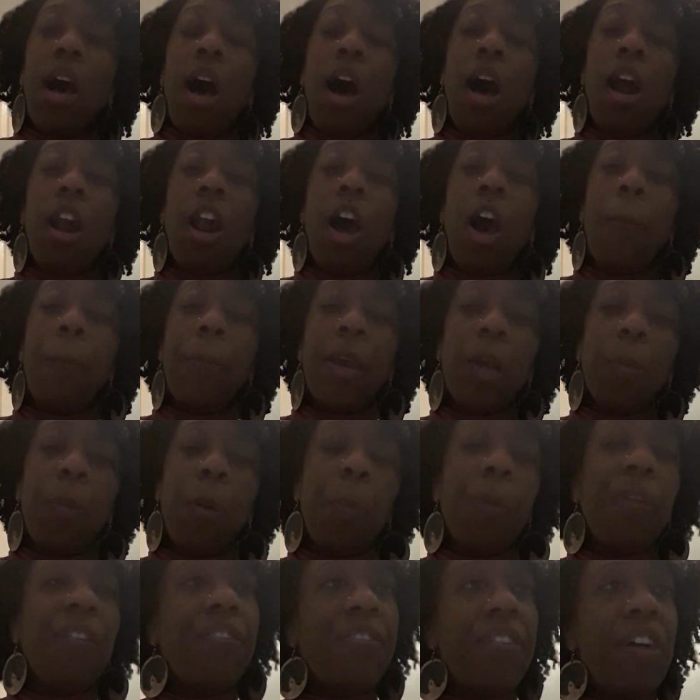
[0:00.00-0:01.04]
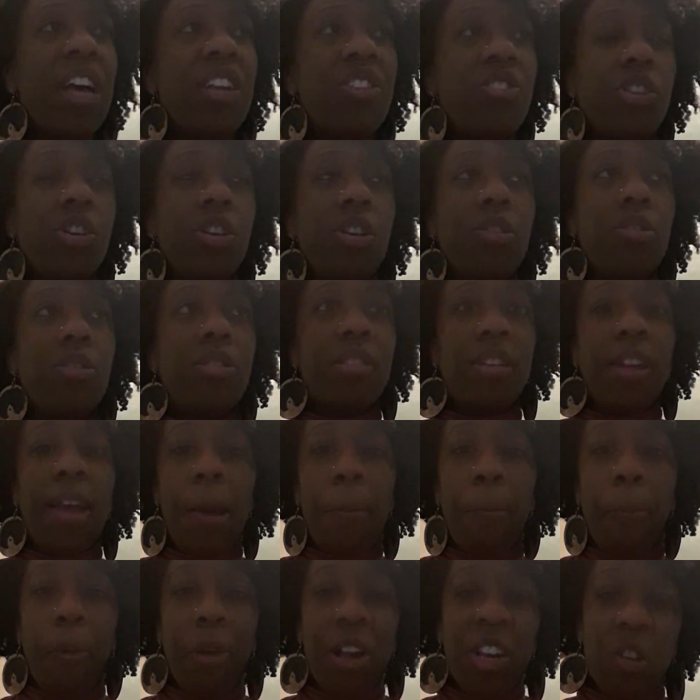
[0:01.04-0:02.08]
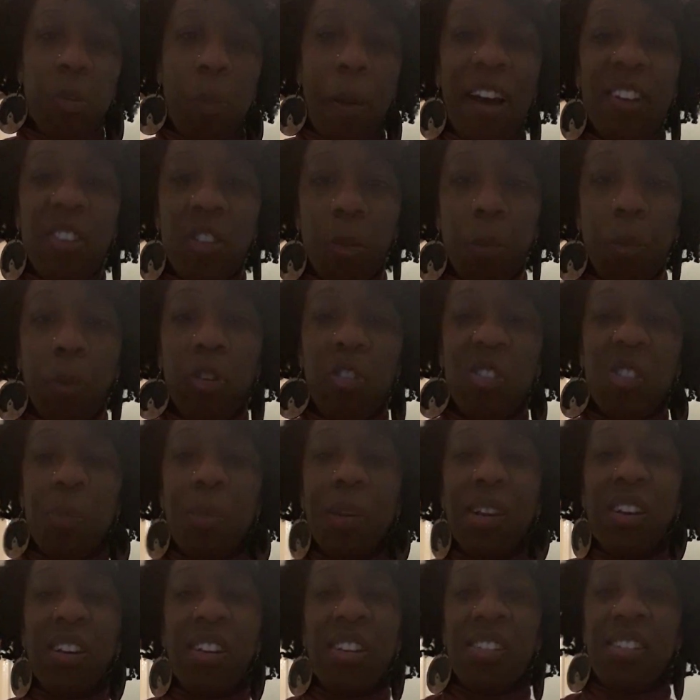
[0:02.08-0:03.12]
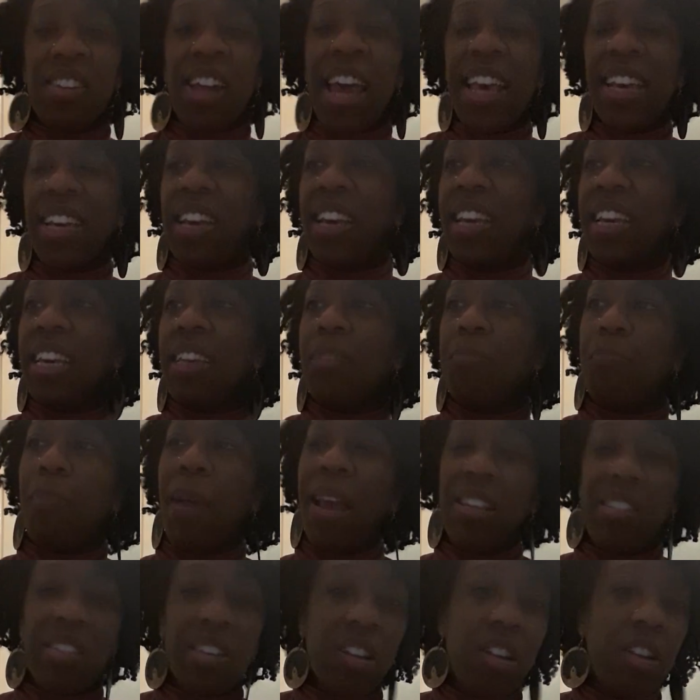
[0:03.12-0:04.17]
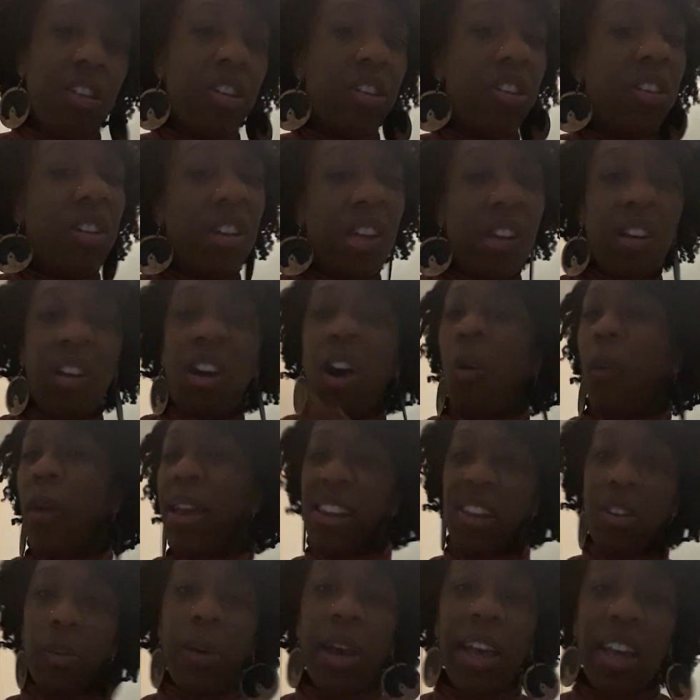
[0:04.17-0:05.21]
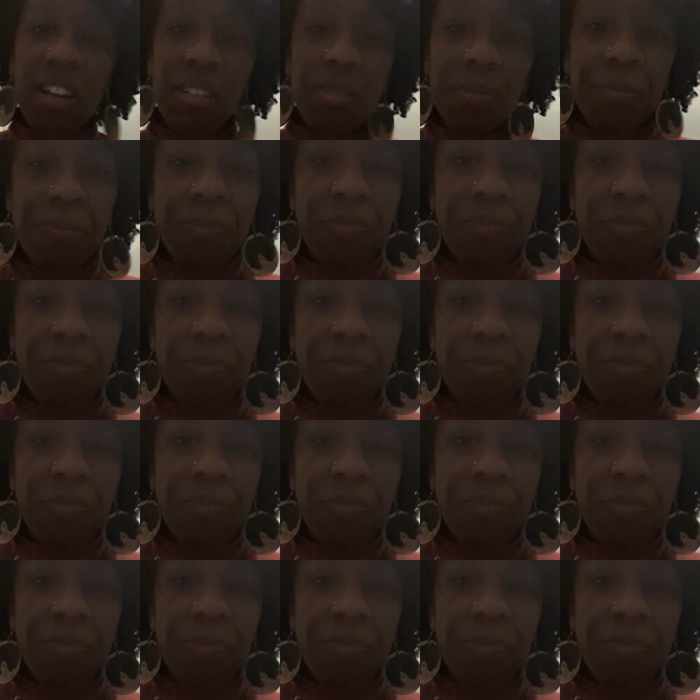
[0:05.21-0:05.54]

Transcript: A lot of people prefer to use their British passports because they can basically go anywhere